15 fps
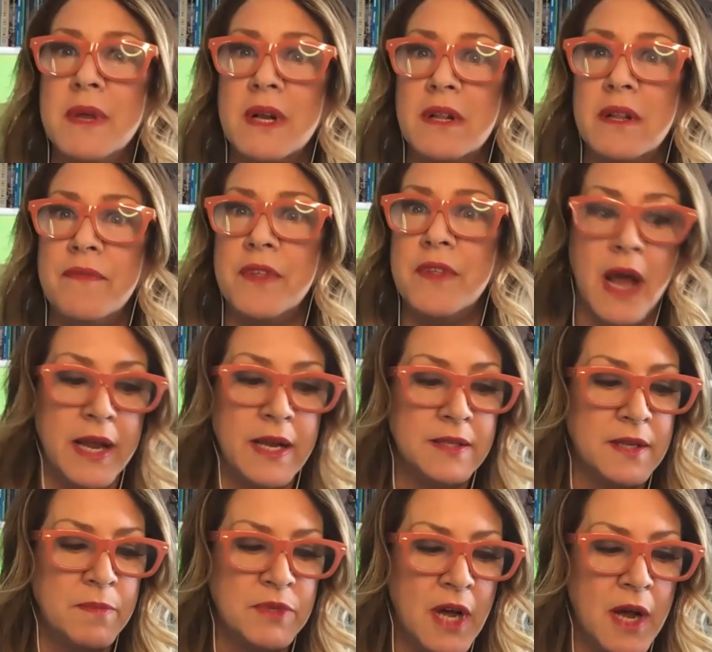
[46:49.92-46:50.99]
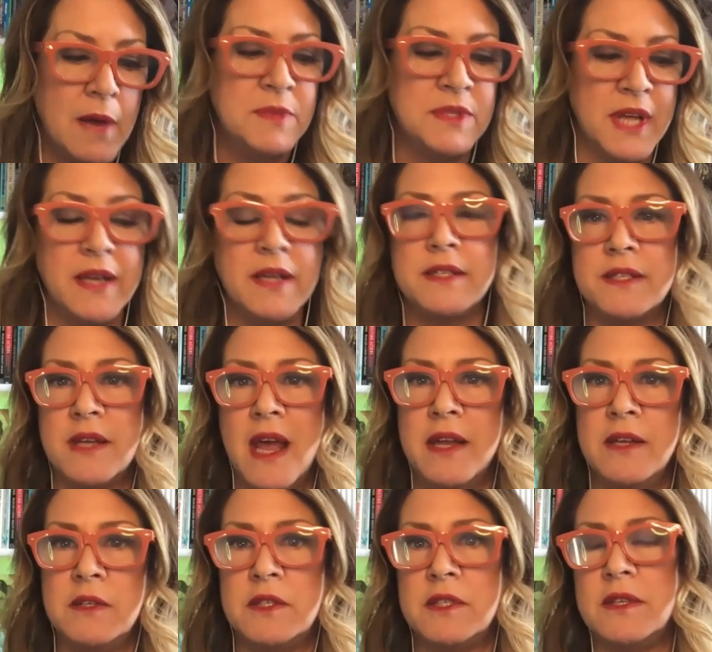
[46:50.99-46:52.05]
of the night sometimes and
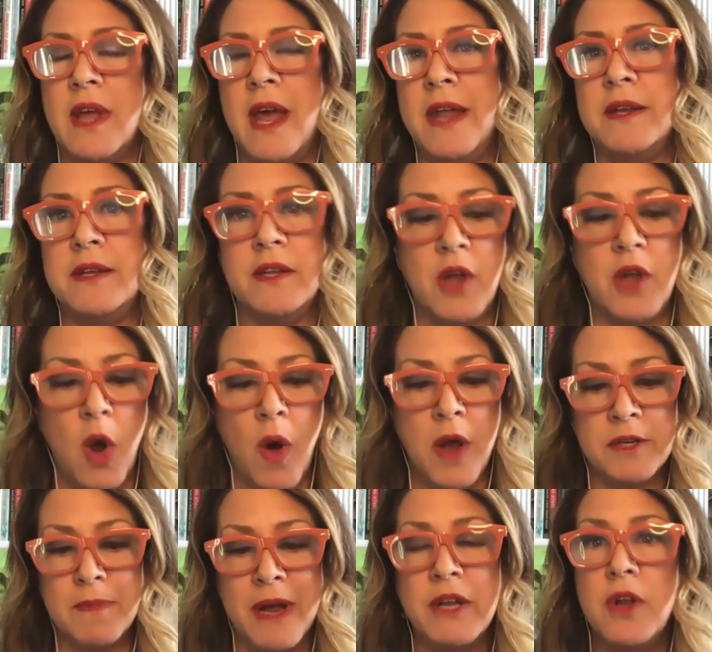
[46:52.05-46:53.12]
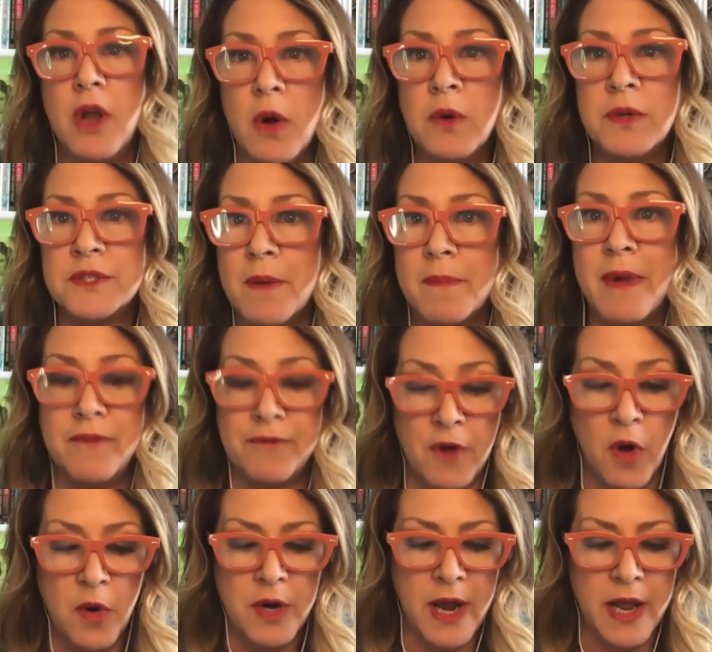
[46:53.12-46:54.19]
and and go onto my notes on my
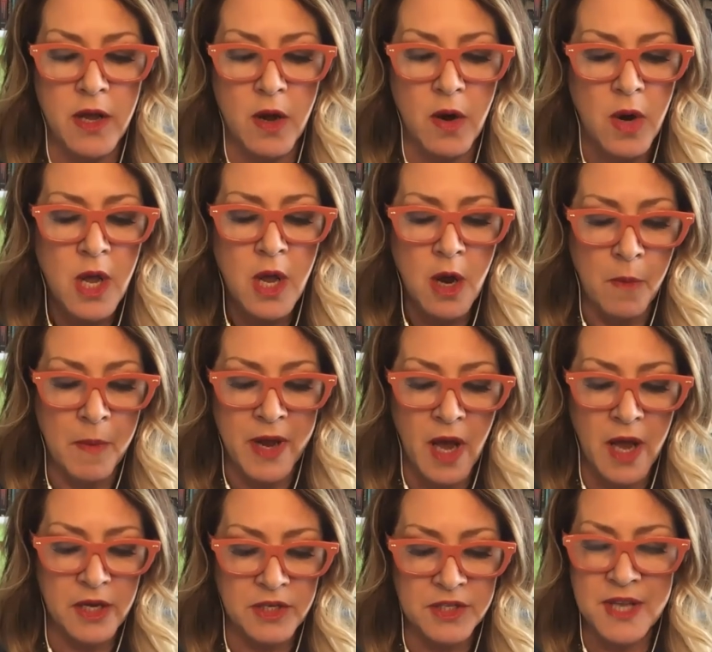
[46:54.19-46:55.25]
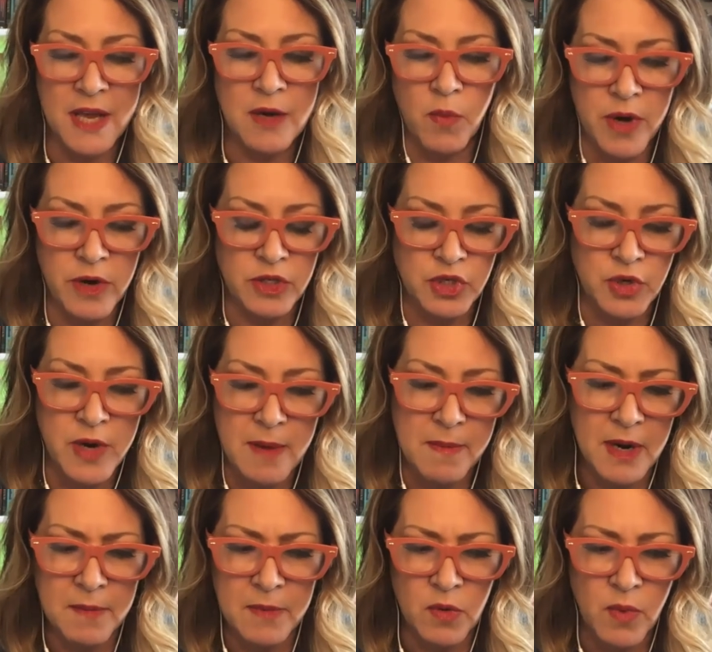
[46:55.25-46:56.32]
phone and I go, mm. oh my God, I just had a weird dream
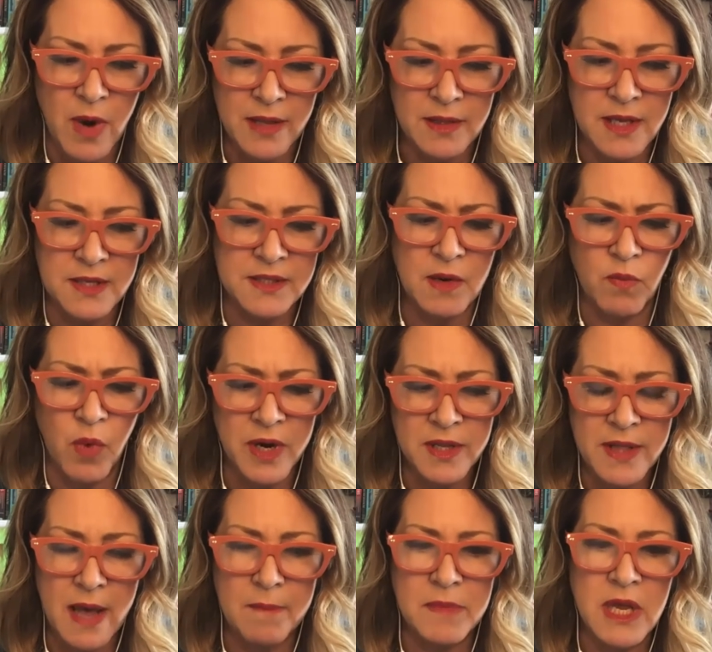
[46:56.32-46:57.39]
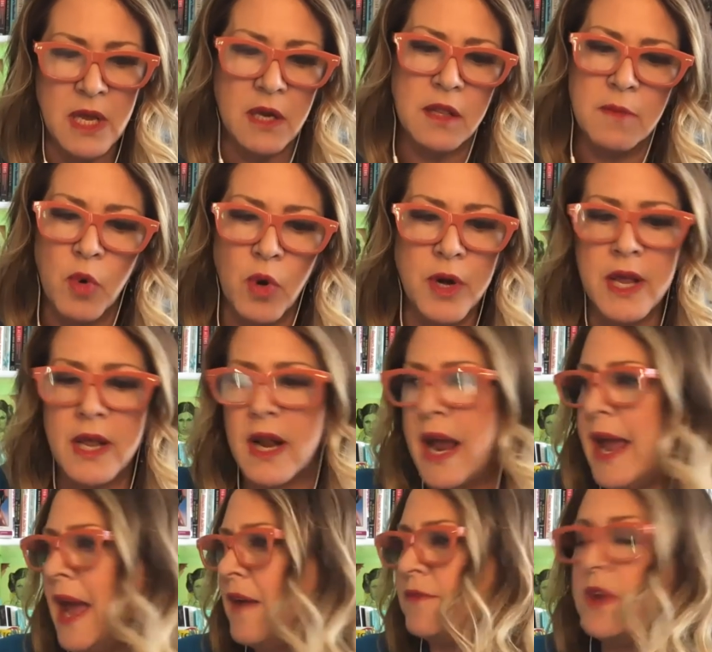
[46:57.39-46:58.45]
and I'm going to write this and what did that mean in the morning? And I
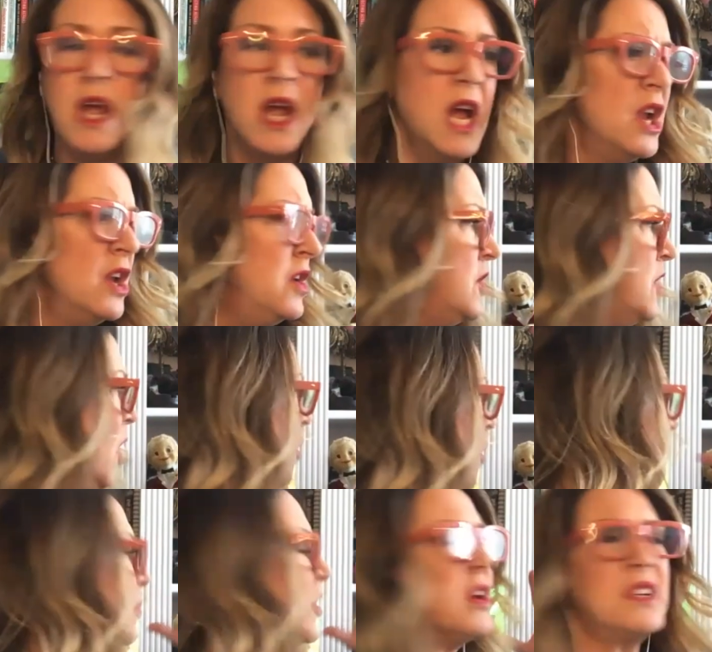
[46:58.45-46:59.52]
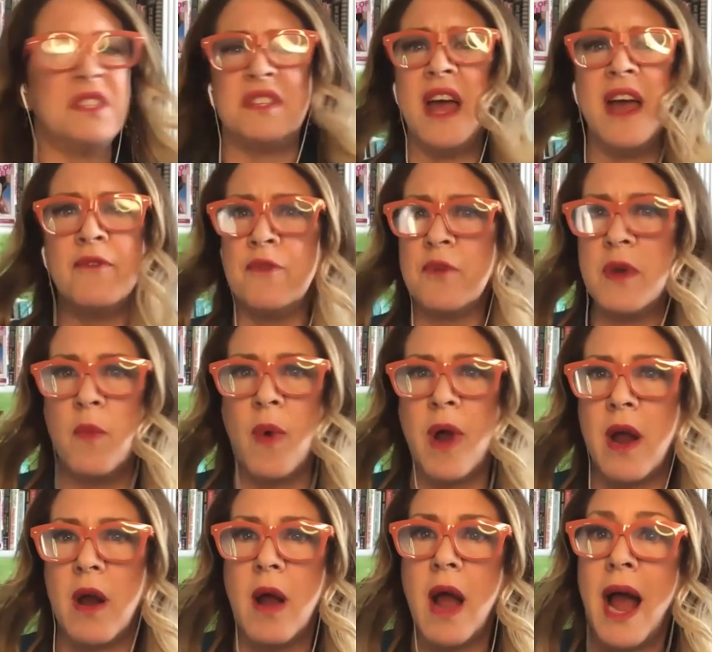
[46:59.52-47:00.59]
have notebooks
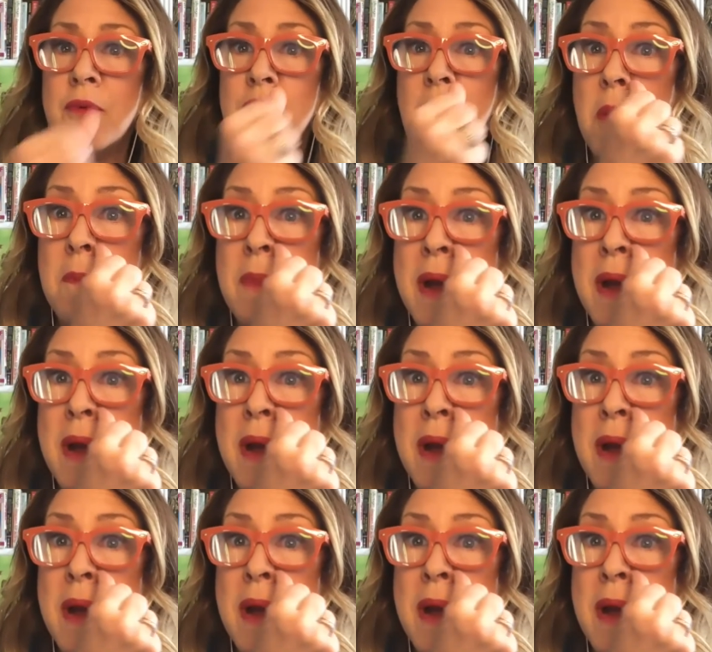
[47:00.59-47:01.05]
everywhere. I wrote